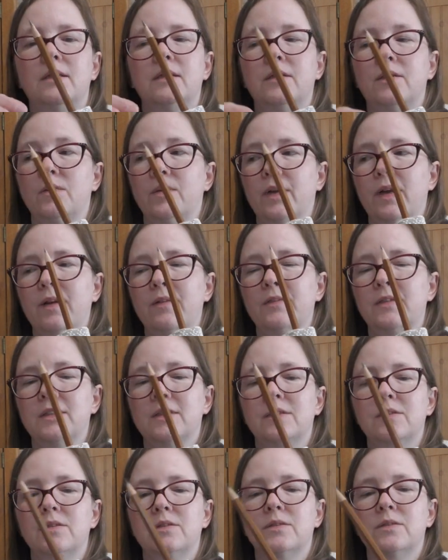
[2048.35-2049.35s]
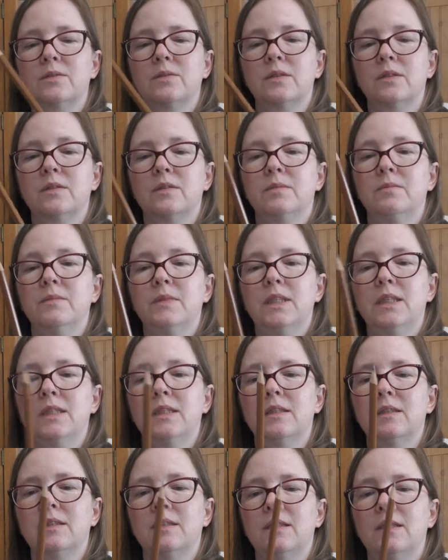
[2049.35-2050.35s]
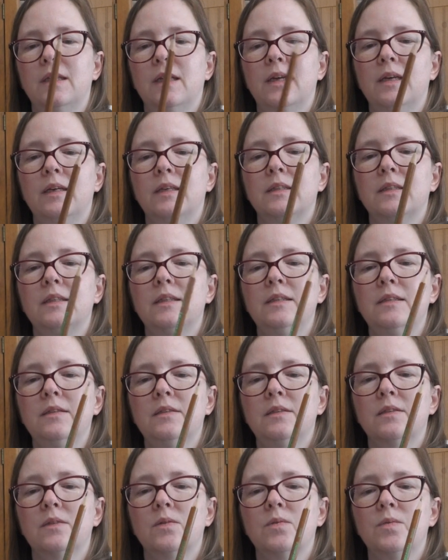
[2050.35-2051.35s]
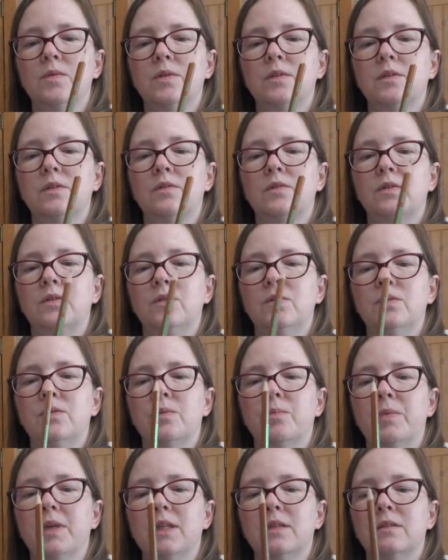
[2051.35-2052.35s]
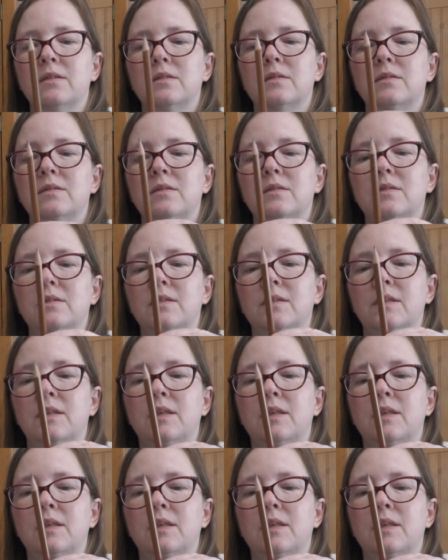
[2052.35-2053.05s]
I don't have scissors immediately handy, so we'll just use the pencil.